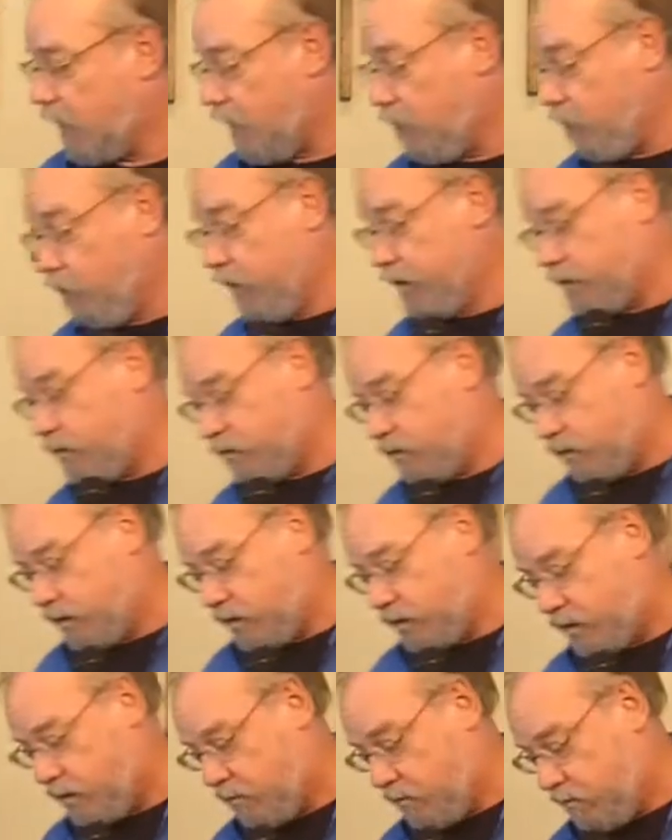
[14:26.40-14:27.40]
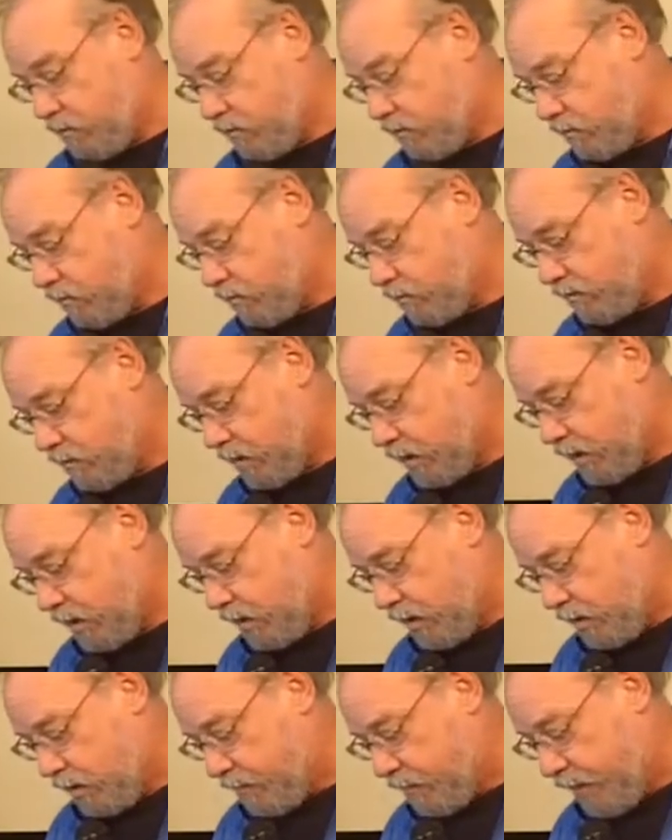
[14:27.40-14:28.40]
I wish it weren't so.
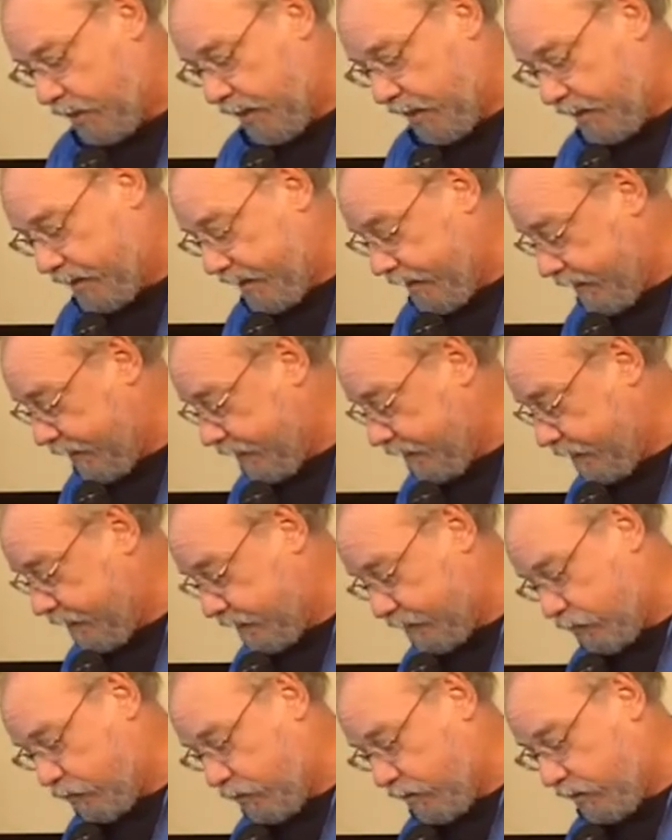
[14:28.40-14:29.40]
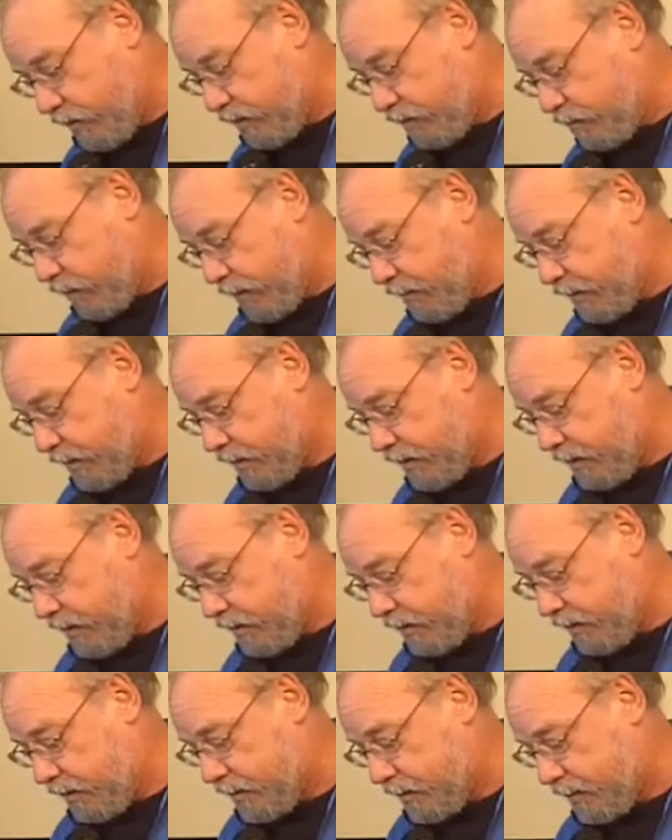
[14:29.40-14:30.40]
But I think God's word is probably
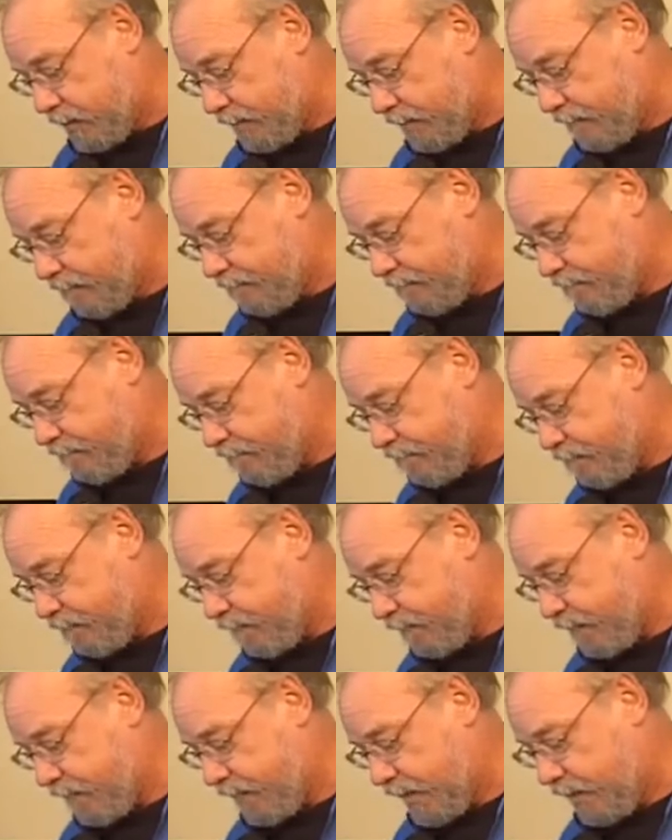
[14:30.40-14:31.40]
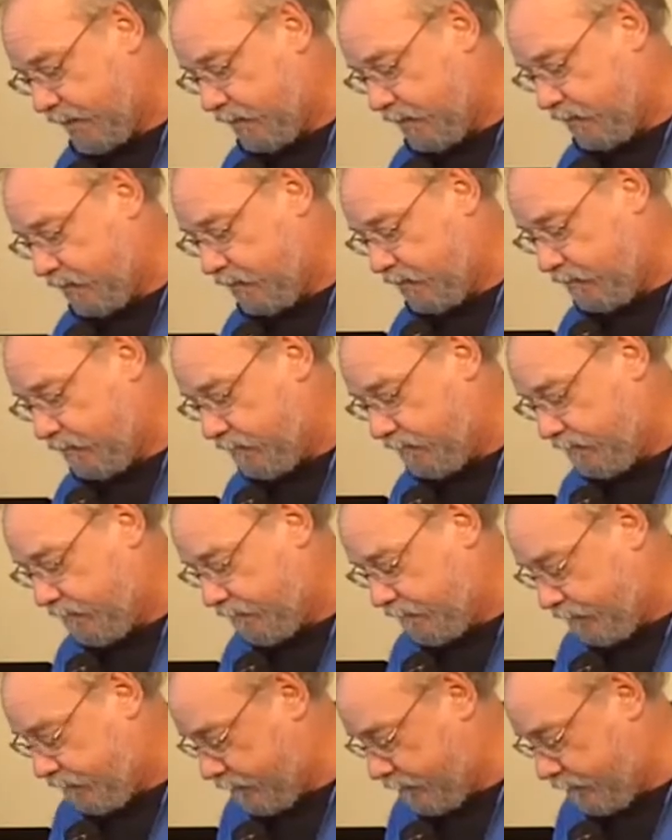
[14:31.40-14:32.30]
telling us, no.